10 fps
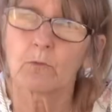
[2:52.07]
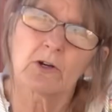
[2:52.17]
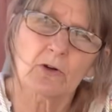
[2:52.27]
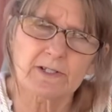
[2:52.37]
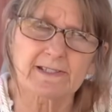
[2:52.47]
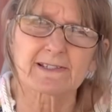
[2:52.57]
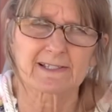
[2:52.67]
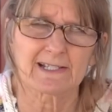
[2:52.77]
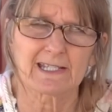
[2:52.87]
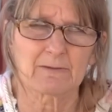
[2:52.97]
Well, of course it's
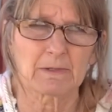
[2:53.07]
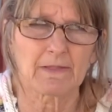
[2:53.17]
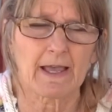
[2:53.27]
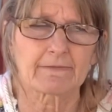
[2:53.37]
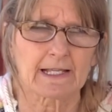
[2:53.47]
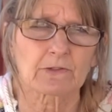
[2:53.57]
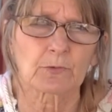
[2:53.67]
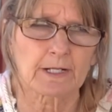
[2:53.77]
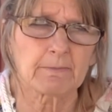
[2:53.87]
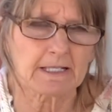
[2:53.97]
going to give me that. That's
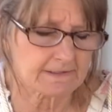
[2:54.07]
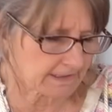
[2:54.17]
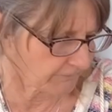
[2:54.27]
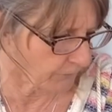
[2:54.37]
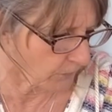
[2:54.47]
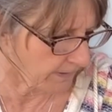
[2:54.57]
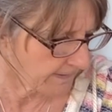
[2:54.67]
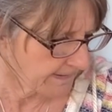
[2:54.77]
what I'm asking for.